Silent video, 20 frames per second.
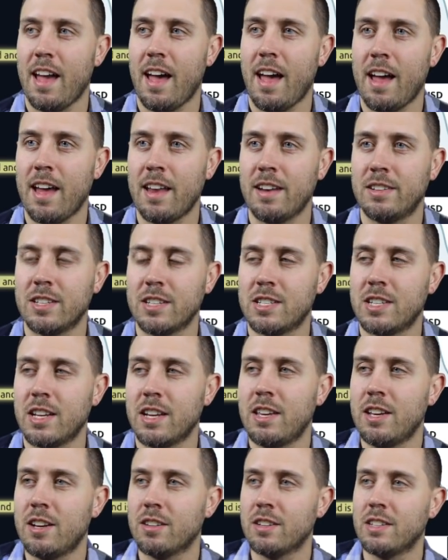And to
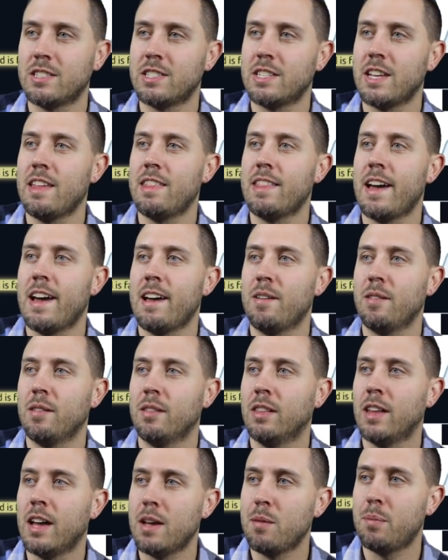sit here and say that
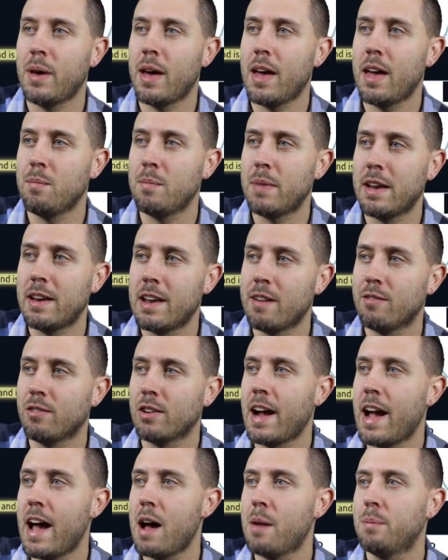LitePay may never
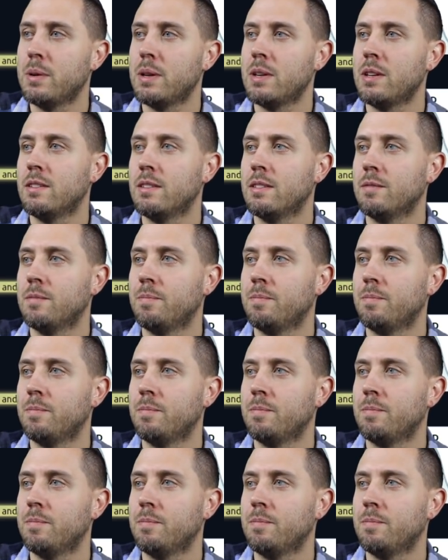happen